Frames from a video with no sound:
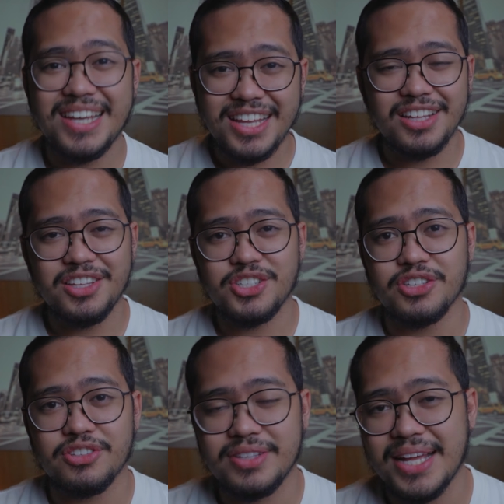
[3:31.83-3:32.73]
In addition
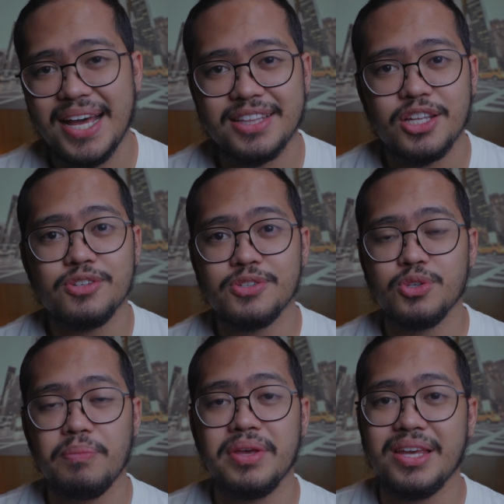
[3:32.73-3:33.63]
to that,
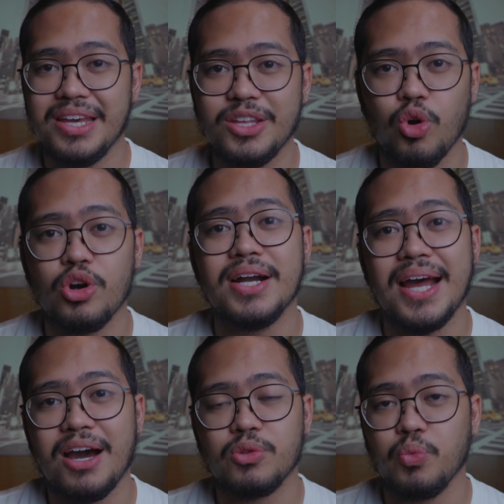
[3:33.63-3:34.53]
zooming in or
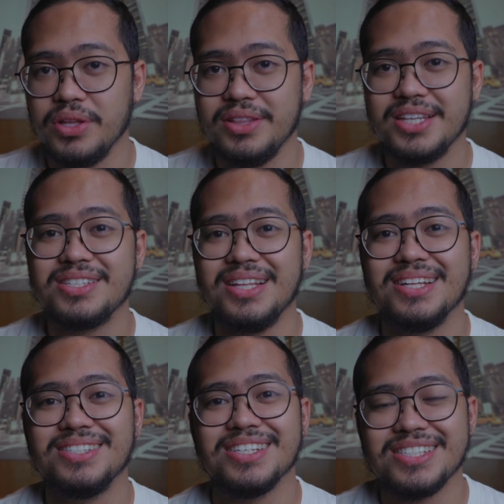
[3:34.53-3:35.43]
out with this
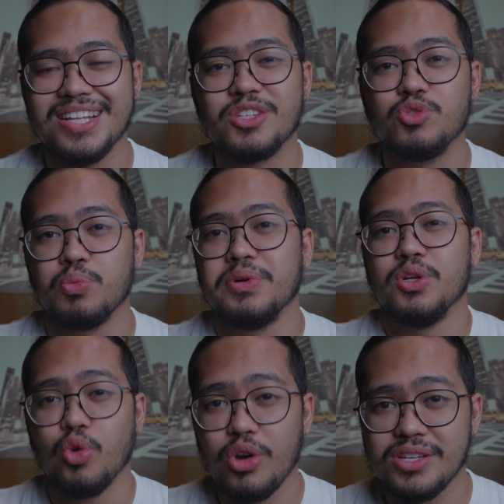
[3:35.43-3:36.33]
lens is not super
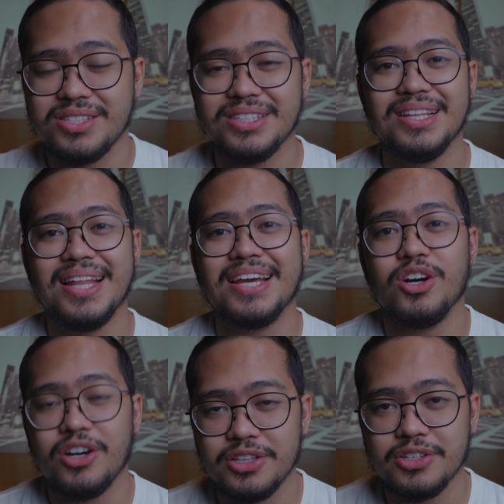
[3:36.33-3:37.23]
noisy like
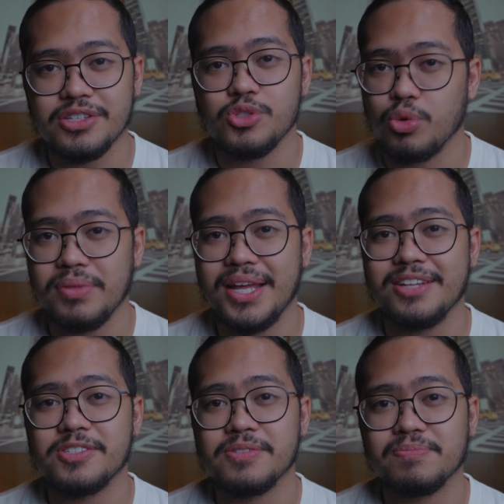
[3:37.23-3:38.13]
other zoom
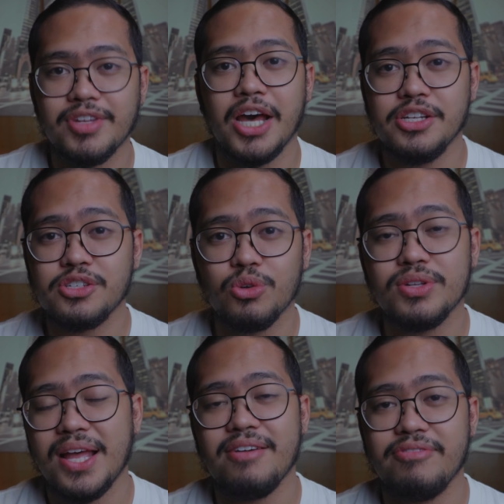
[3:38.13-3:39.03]
lens. I just don't
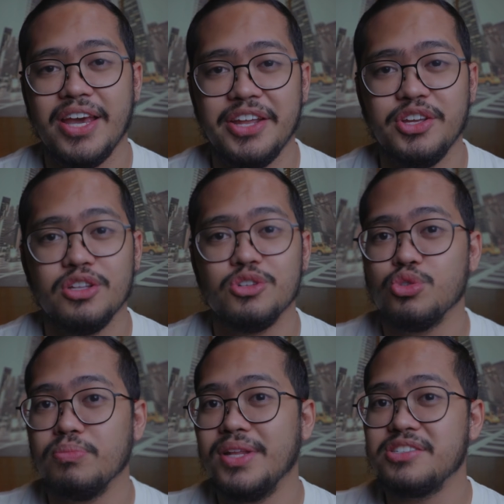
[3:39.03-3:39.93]
have any other
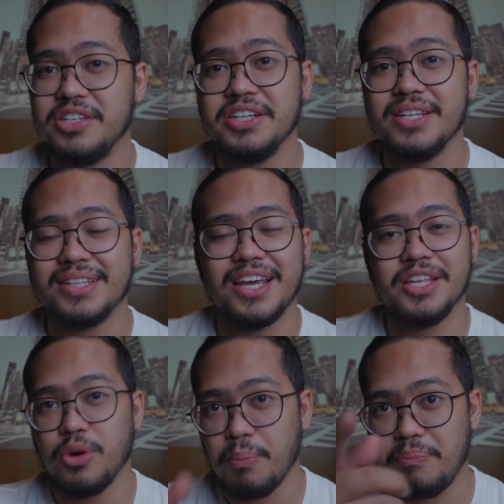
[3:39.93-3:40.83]
zoom lens here that I can
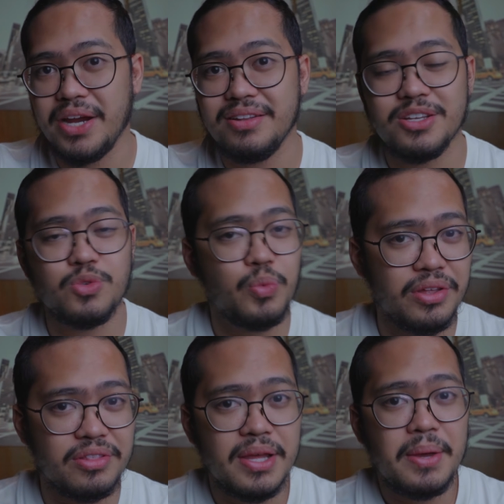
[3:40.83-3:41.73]
compare this
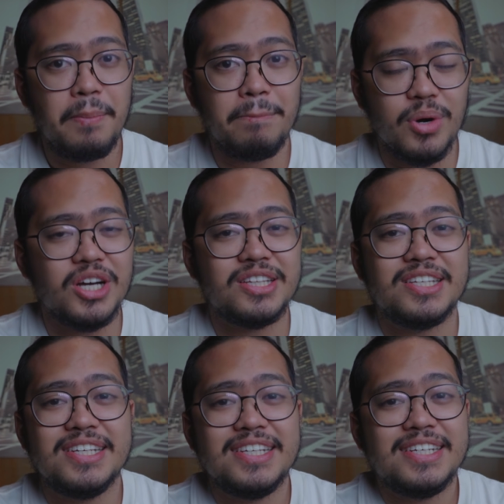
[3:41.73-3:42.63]
with, but
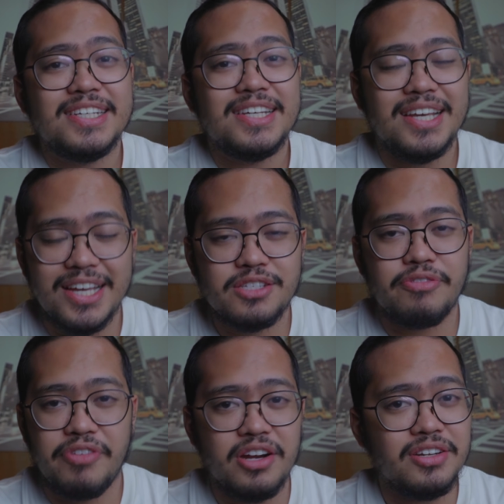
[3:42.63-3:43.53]
it's
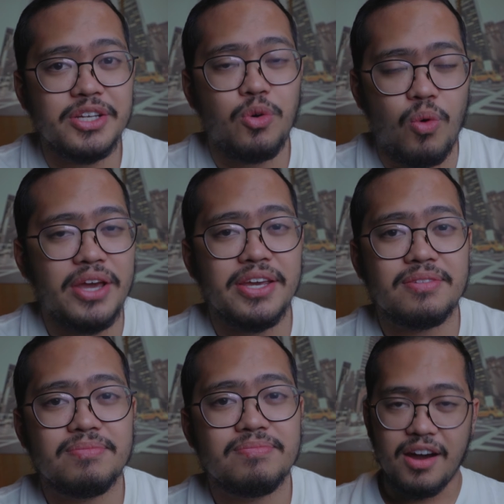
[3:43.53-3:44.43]
fairly quiet.